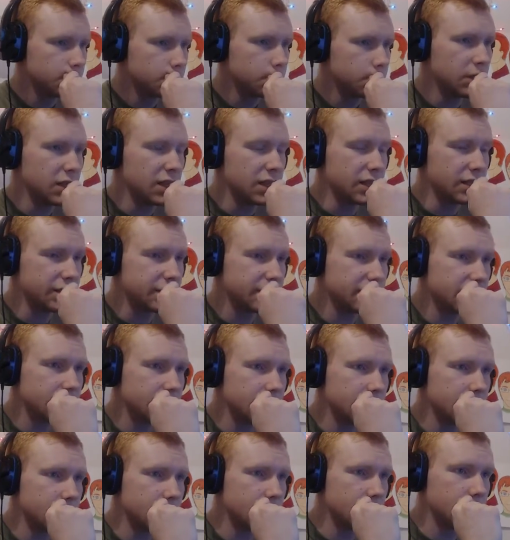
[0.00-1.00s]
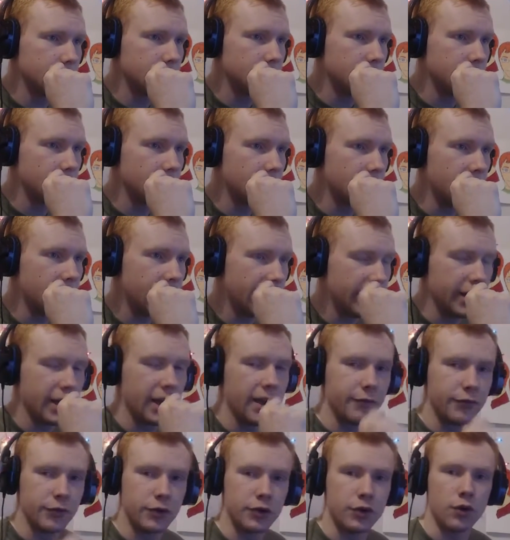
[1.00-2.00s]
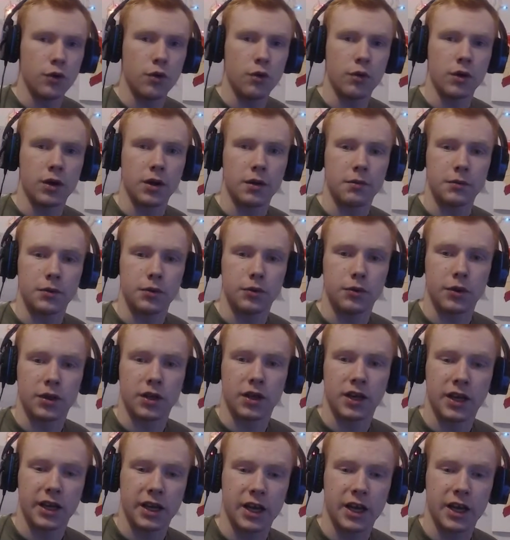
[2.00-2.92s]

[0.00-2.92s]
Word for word: means I have to know what I'm doing and I